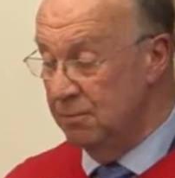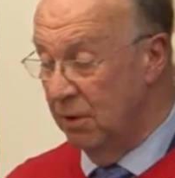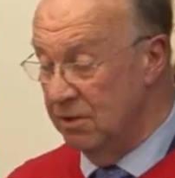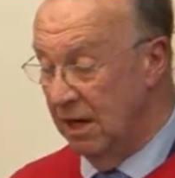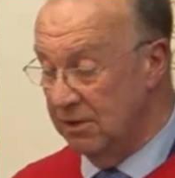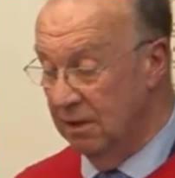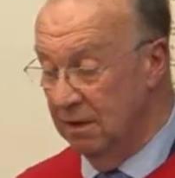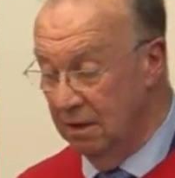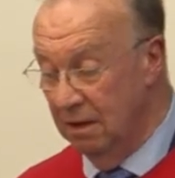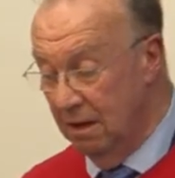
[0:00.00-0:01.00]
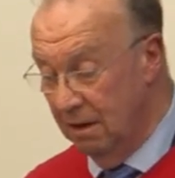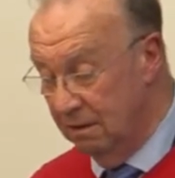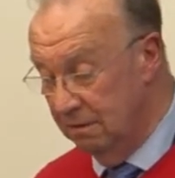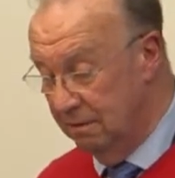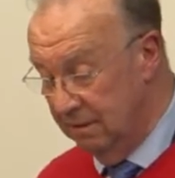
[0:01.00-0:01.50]
projects
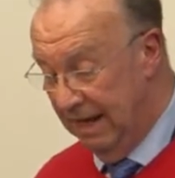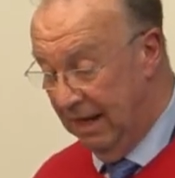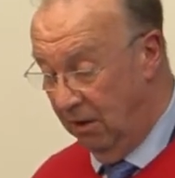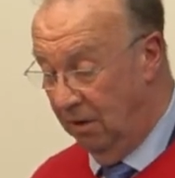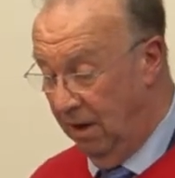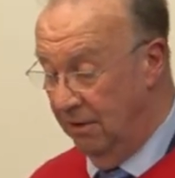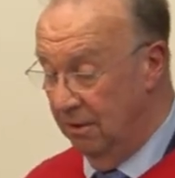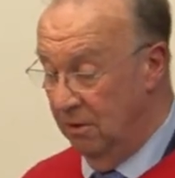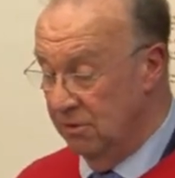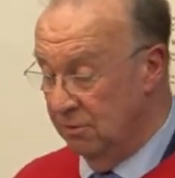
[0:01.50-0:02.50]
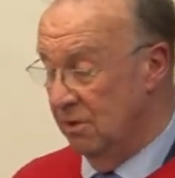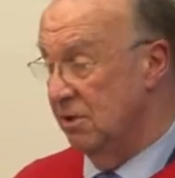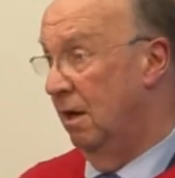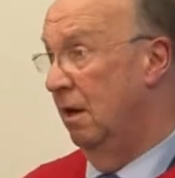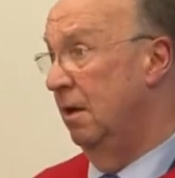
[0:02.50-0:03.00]
now are those which
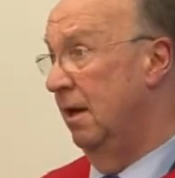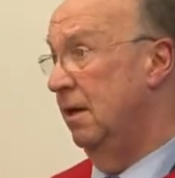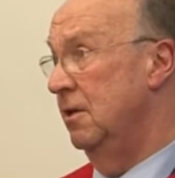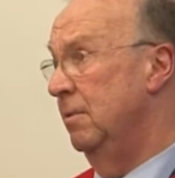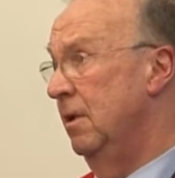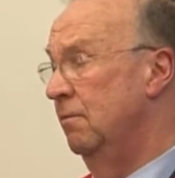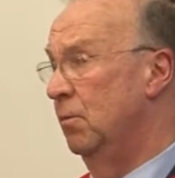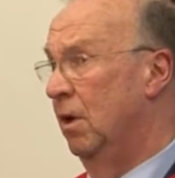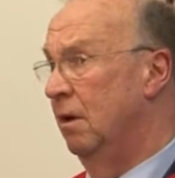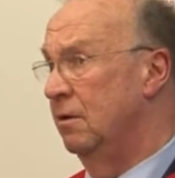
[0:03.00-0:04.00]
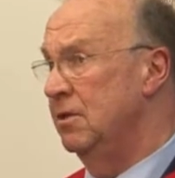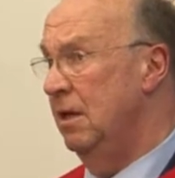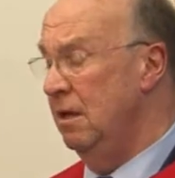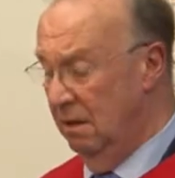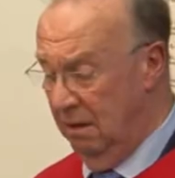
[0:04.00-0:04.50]
are likely to be given
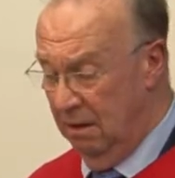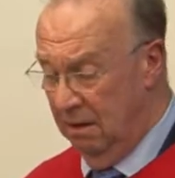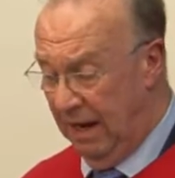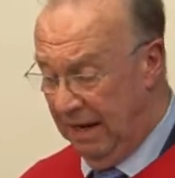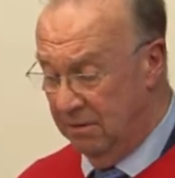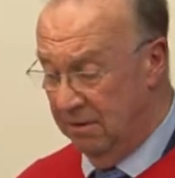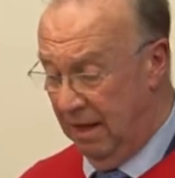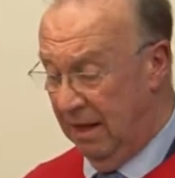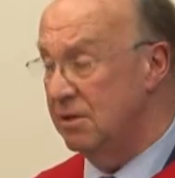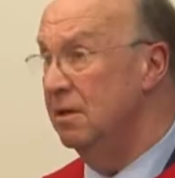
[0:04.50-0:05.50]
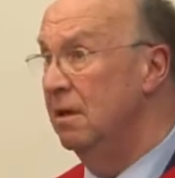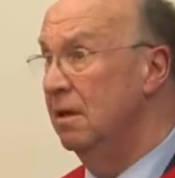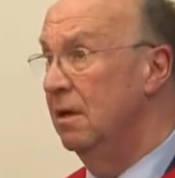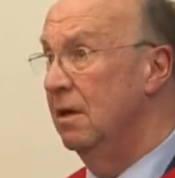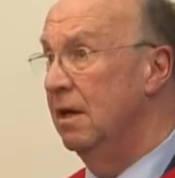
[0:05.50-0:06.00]
priority, and that
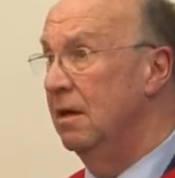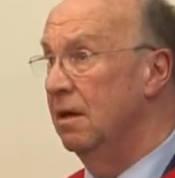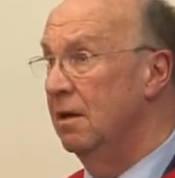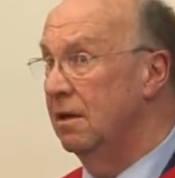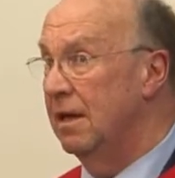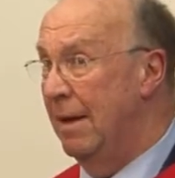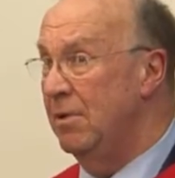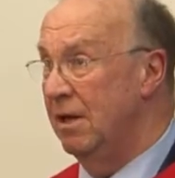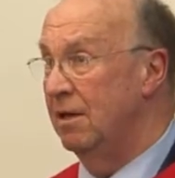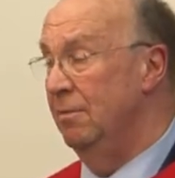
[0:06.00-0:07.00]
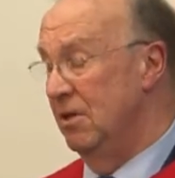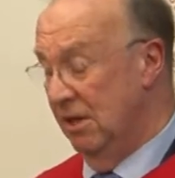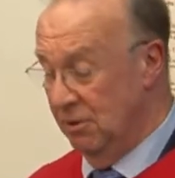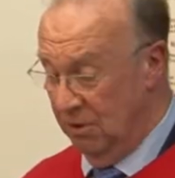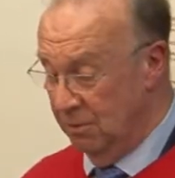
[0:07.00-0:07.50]
cabinet
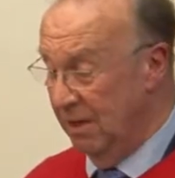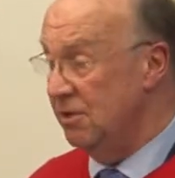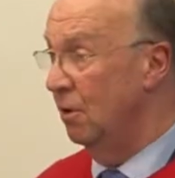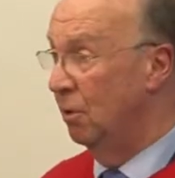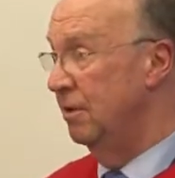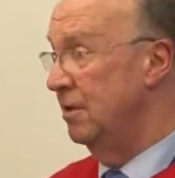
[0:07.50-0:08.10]
committees, which means all the